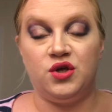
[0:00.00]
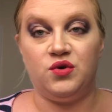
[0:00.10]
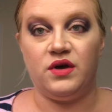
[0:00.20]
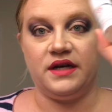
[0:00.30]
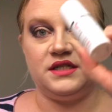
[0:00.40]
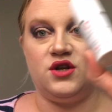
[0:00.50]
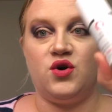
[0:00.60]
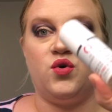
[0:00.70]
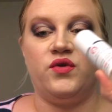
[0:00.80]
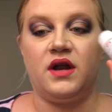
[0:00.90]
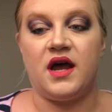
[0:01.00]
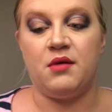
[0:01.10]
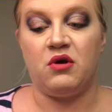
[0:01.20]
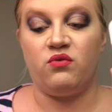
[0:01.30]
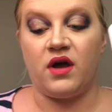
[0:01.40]
You guys know that I
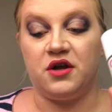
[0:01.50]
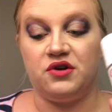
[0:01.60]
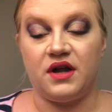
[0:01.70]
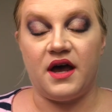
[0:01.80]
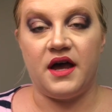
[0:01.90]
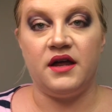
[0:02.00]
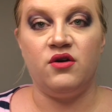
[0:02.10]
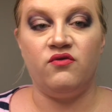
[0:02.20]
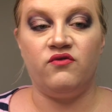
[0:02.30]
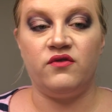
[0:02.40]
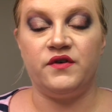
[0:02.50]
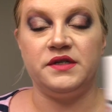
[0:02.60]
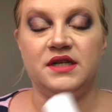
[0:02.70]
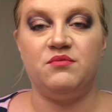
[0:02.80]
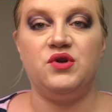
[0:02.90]
am a ride or die for
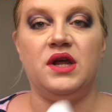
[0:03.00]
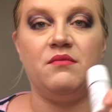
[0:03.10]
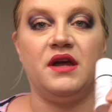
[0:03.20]
First Aid Beauty.